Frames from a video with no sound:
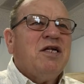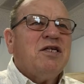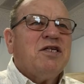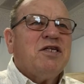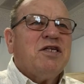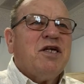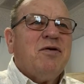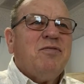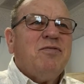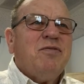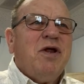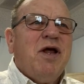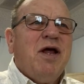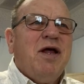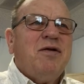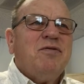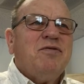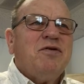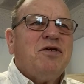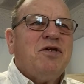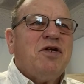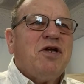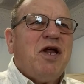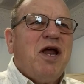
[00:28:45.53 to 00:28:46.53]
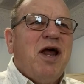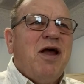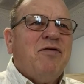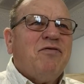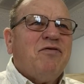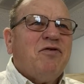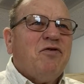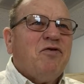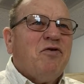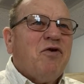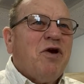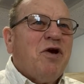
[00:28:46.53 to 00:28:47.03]
Sometimes you
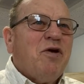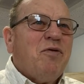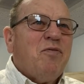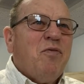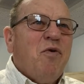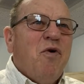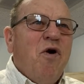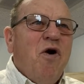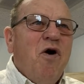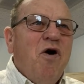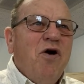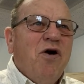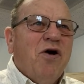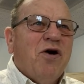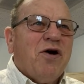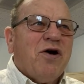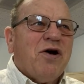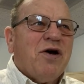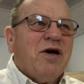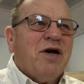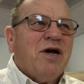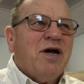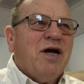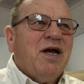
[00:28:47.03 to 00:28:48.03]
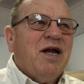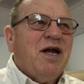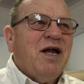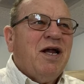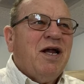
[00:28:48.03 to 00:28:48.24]
have to read more.